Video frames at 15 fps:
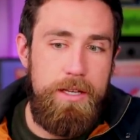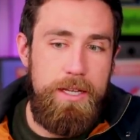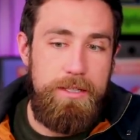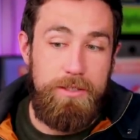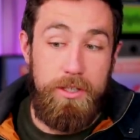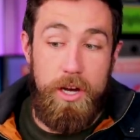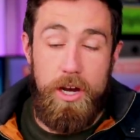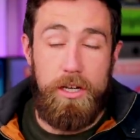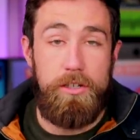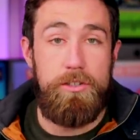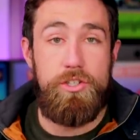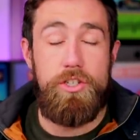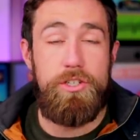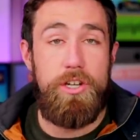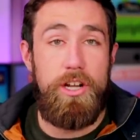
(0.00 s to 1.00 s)
Is
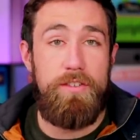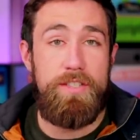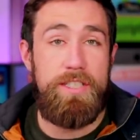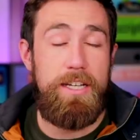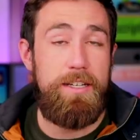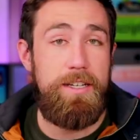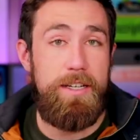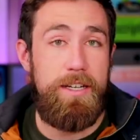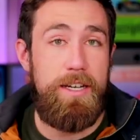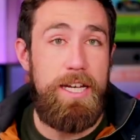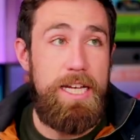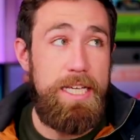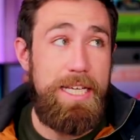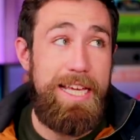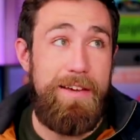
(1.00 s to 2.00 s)
Congress just all of a sudden gonna
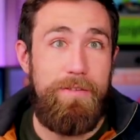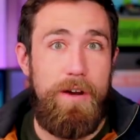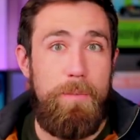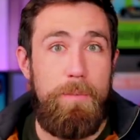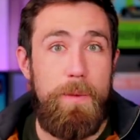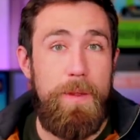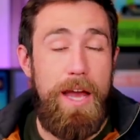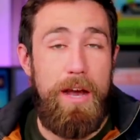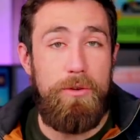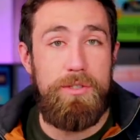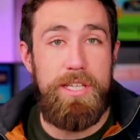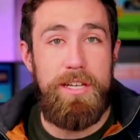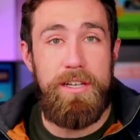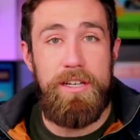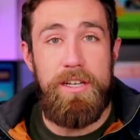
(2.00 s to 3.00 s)
give up on the
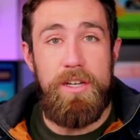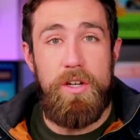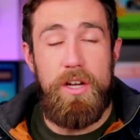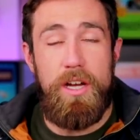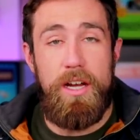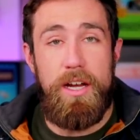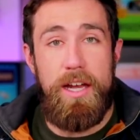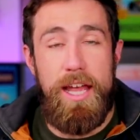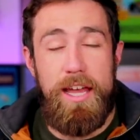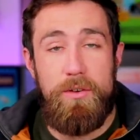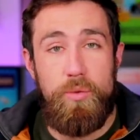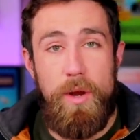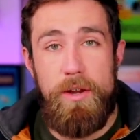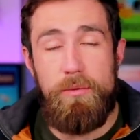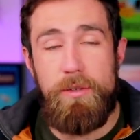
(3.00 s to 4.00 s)
housing uh,
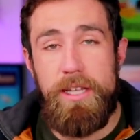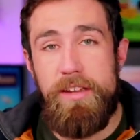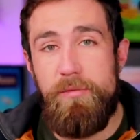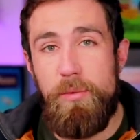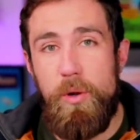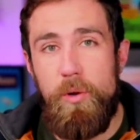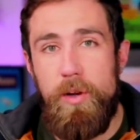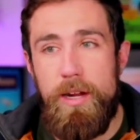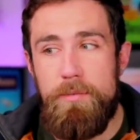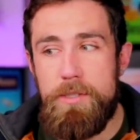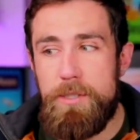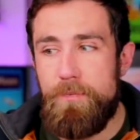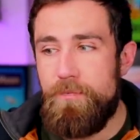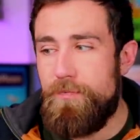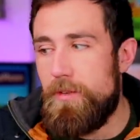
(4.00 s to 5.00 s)
and rent relief
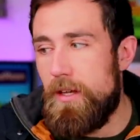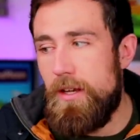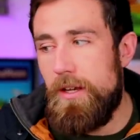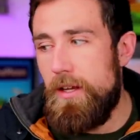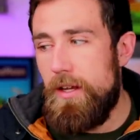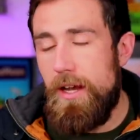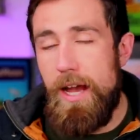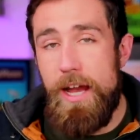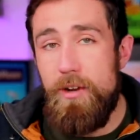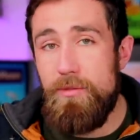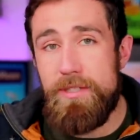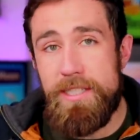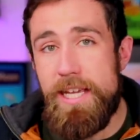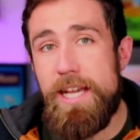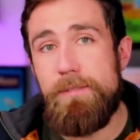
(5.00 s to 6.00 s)
programs? I
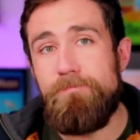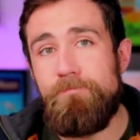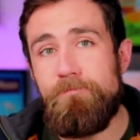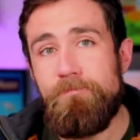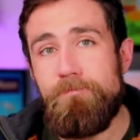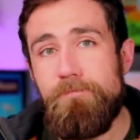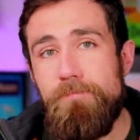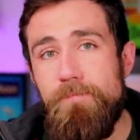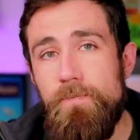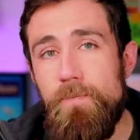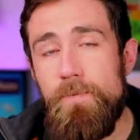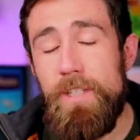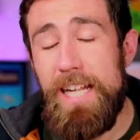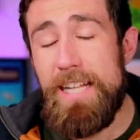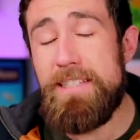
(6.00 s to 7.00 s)
don't see it.
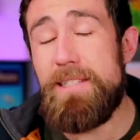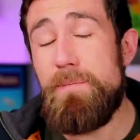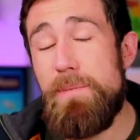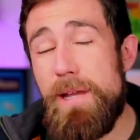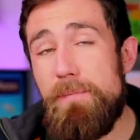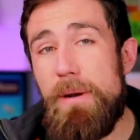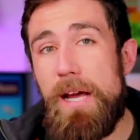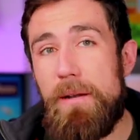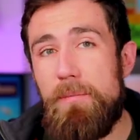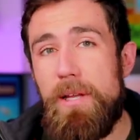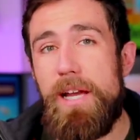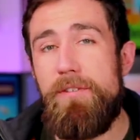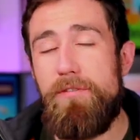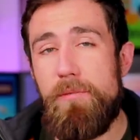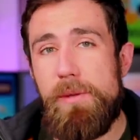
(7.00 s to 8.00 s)
And that's the big bottom
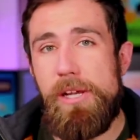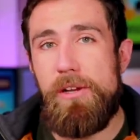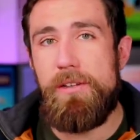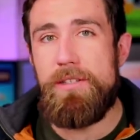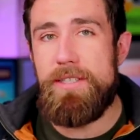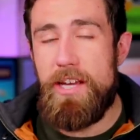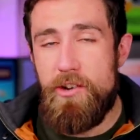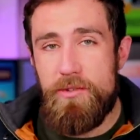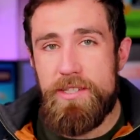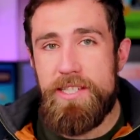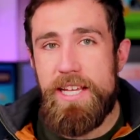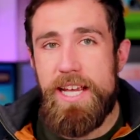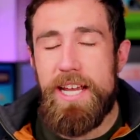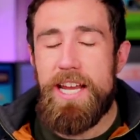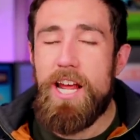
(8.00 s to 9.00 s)
line from here. I don't
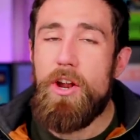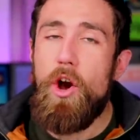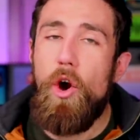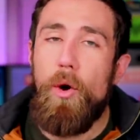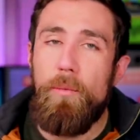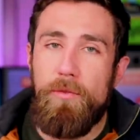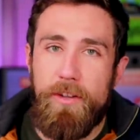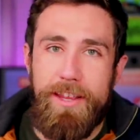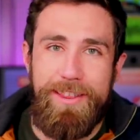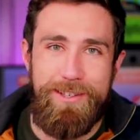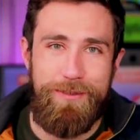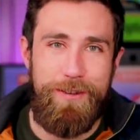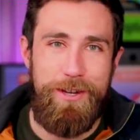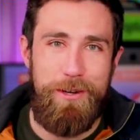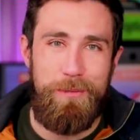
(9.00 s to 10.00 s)
see it, and hopefully
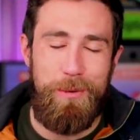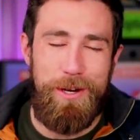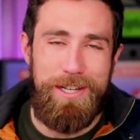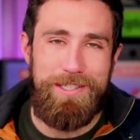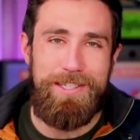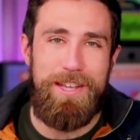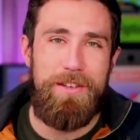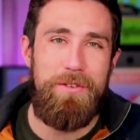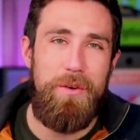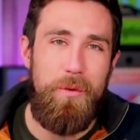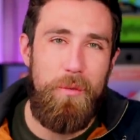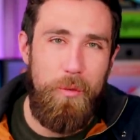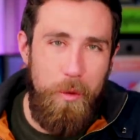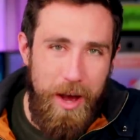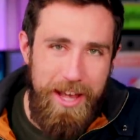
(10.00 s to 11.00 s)
this video breaks down
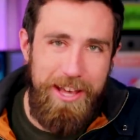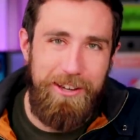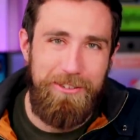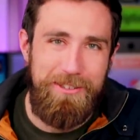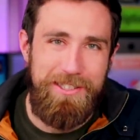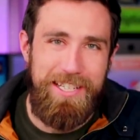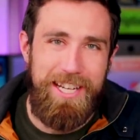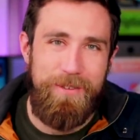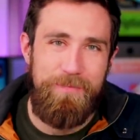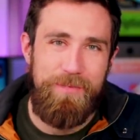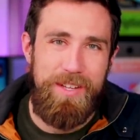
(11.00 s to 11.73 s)
why I don't see it.